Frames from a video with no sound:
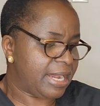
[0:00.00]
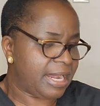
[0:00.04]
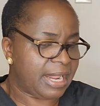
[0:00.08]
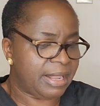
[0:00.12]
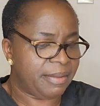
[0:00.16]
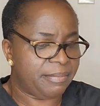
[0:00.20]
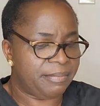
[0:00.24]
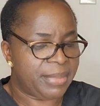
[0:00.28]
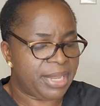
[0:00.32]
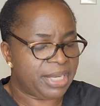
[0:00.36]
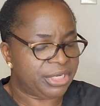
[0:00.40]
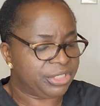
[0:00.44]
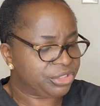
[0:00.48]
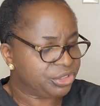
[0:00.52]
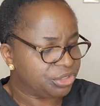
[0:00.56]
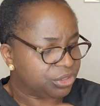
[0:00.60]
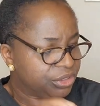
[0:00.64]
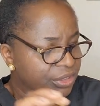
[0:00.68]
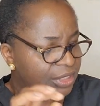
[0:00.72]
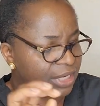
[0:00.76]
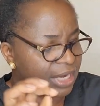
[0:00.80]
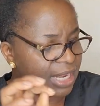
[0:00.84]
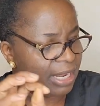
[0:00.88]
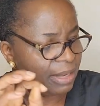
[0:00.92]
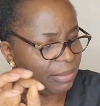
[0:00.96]
I
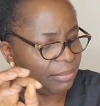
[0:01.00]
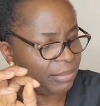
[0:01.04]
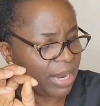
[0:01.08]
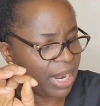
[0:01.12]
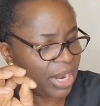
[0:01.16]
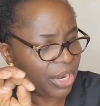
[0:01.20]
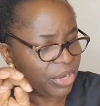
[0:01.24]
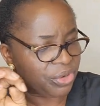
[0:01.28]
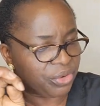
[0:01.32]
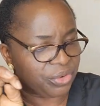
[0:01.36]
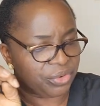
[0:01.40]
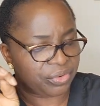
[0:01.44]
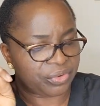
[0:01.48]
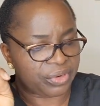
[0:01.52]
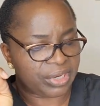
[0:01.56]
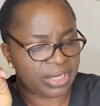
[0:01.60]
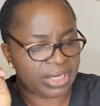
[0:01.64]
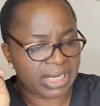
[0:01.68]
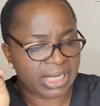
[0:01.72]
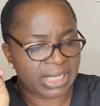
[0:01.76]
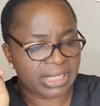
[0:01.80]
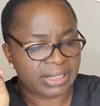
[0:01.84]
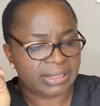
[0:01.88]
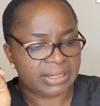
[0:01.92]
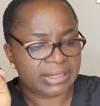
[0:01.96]
mentioned about
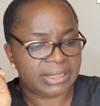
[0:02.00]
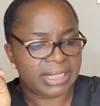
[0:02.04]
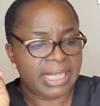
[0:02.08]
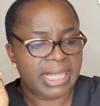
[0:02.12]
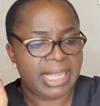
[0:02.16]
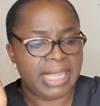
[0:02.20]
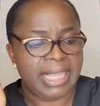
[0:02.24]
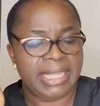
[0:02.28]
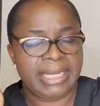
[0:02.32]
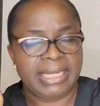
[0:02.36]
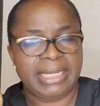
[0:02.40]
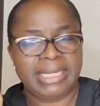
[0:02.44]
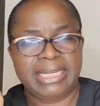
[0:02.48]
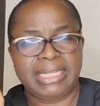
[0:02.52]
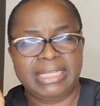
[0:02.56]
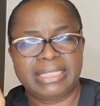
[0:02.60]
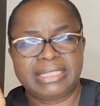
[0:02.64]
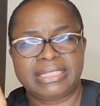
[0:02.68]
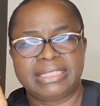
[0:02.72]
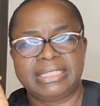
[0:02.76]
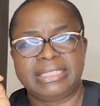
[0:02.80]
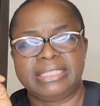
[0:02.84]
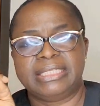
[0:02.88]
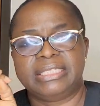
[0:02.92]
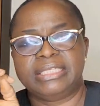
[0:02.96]
urinal.
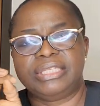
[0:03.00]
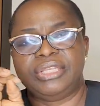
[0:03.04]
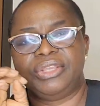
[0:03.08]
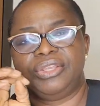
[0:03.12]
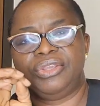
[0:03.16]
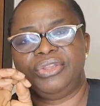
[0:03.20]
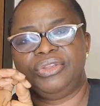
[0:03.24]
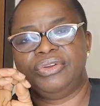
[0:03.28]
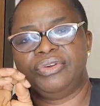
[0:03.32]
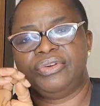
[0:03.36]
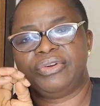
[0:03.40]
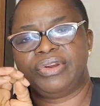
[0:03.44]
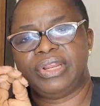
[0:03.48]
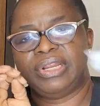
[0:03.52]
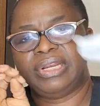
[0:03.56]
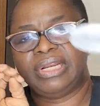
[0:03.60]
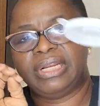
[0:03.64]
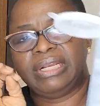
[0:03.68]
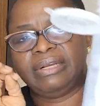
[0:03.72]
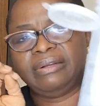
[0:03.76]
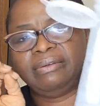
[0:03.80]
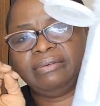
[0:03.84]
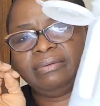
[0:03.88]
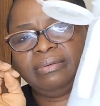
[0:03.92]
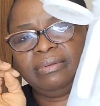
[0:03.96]
This is
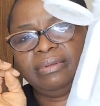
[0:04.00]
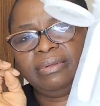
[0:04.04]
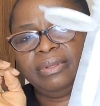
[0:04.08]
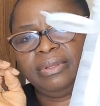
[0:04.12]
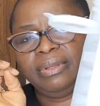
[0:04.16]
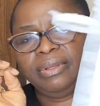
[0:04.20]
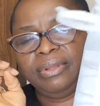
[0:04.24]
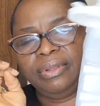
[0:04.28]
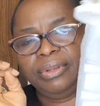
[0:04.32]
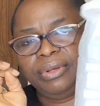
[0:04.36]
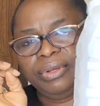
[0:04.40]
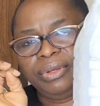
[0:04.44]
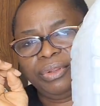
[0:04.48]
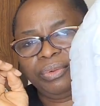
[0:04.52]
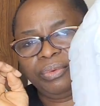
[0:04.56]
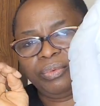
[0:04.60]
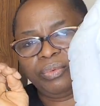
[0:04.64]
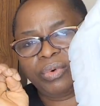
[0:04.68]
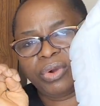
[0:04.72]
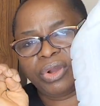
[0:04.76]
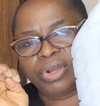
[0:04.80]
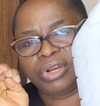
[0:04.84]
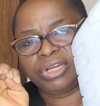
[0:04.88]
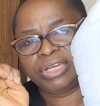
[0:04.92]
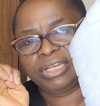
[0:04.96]
urinal, the
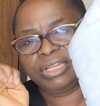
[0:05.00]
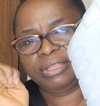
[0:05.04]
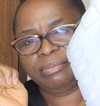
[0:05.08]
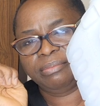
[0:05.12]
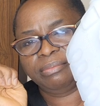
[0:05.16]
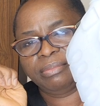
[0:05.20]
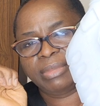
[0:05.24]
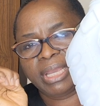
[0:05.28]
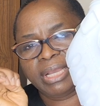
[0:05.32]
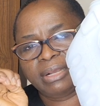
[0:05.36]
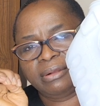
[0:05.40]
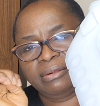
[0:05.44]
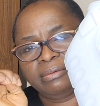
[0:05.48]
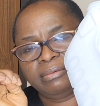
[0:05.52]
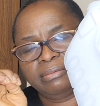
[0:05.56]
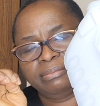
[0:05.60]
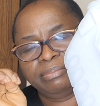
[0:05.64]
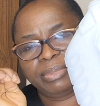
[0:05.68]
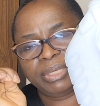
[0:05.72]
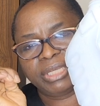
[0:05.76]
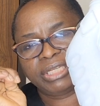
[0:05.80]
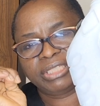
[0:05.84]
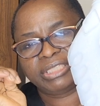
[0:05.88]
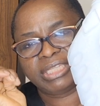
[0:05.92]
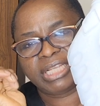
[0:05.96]
one the male
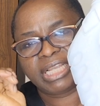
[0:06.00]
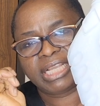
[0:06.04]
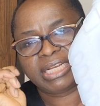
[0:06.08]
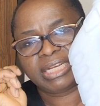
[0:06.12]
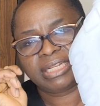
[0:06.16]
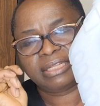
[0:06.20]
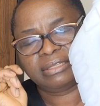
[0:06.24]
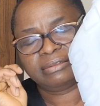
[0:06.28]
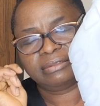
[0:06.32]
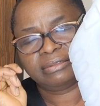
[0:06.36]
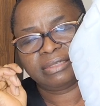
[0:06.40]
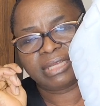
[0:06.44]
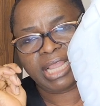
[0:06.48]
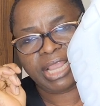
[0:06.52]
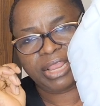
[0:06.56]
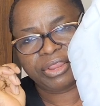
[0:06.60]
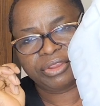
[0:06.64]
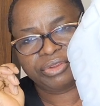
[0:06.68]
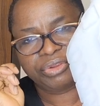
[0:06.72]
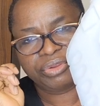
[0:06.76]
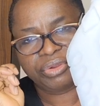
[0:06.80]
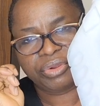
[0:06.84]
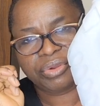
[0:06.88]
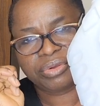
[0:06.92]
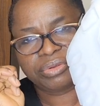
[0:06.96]
patient can
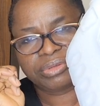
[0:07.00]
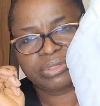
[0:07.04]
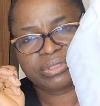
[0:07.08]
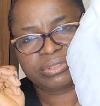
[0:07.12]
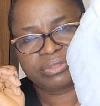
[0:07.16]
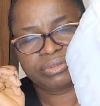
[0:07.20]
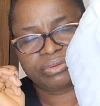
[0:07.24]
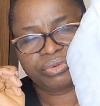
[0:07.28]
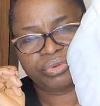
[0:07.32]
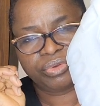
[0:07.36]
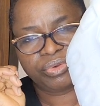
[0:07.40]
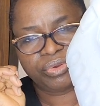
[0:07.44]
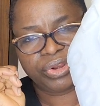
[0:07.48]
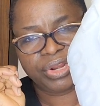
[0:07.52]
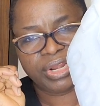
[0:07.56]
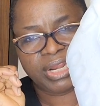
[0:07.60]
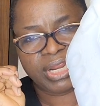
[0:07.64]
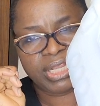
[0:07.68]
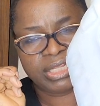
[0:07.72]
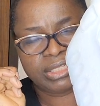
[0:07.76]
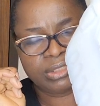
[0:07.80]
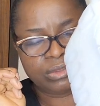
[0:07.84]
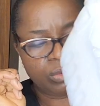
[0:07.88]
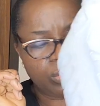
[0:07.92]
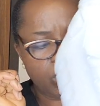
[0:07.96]
use to
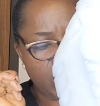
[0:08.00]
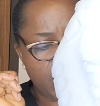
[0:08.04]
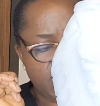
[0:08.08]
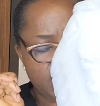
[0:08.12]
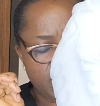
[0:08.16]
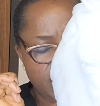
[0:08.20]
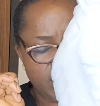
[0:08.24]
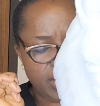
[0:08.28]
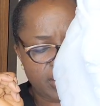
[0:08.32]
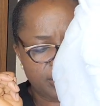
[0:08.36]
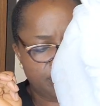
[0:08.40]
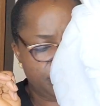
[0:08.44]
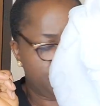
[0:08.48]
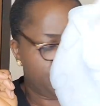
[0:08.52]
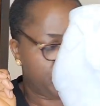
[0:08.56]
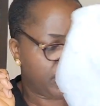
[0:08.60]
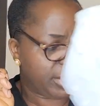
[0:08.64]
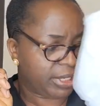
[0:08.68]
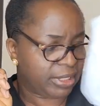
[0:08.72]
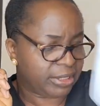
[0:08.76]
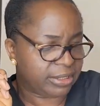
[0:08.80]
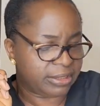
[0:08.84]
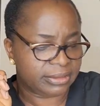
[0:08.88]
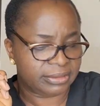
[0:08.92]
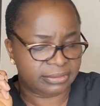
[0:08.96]
urinate while they're in
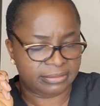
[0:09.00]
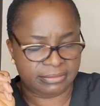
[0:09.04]
bed.